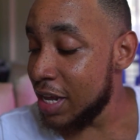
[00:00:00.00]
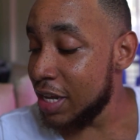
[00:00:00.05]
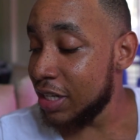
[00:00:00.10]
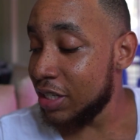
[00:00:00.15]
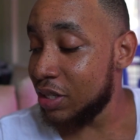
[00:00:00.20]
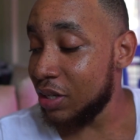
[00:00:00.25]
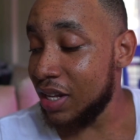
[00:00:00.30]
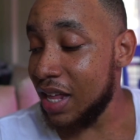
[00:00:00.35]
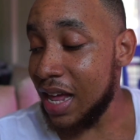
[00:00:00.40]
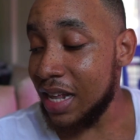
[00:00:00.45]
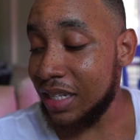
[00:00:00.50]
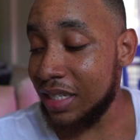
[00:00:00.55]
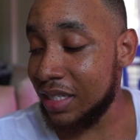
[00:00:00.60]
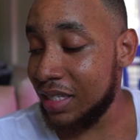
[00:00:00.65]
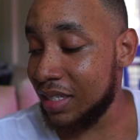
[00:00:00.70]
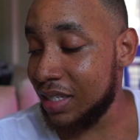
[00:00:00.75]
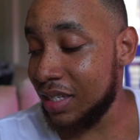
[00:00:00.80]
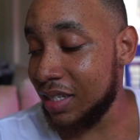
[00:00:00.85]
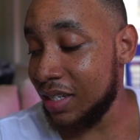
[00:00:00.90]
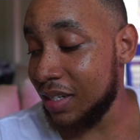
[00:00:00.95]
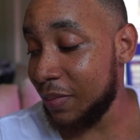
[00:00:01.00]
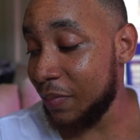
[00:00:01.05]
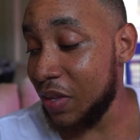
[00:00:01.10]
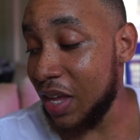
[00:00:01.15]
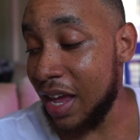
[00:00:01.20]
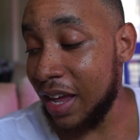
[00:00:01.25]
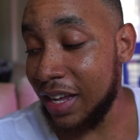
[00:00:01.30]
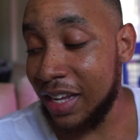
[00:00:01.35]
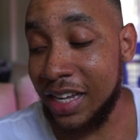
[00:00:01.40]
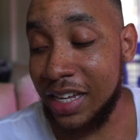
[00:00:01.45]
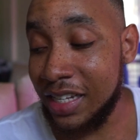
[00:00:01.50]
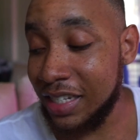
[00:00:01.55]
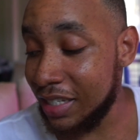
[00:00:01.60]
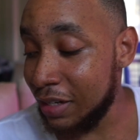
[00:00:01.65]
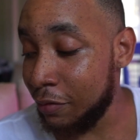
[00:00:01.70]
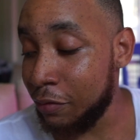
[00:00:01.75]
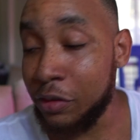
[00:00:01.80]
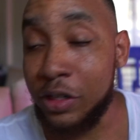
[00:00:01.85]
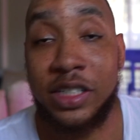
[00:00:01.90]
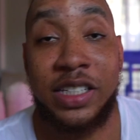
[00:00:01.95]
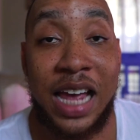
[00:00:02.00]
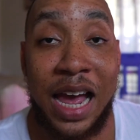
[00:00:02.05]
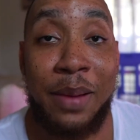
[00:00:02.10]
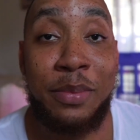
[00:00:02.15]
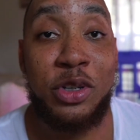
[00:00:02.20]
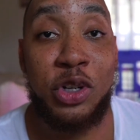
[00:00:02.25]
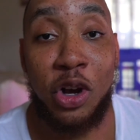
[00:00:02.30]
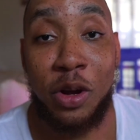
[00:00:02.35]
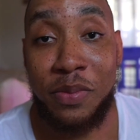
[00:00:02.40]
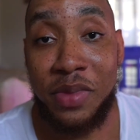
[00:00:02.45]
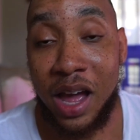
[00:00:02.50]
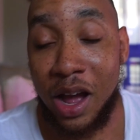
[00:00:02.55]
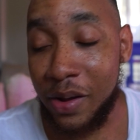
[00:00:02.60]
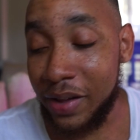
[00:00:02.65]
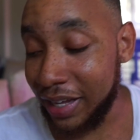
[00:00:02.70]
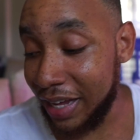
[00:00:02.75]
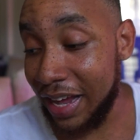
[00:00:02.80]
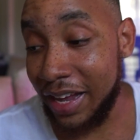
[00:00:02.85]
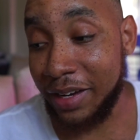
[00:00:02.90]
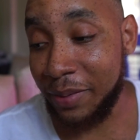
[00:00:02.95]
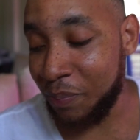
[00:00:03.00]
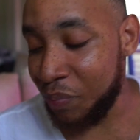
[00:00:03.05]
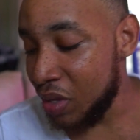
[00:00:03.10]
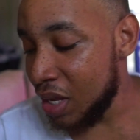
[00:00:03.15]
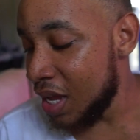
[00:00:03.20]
So that's, yeah, he's a full-time job now again.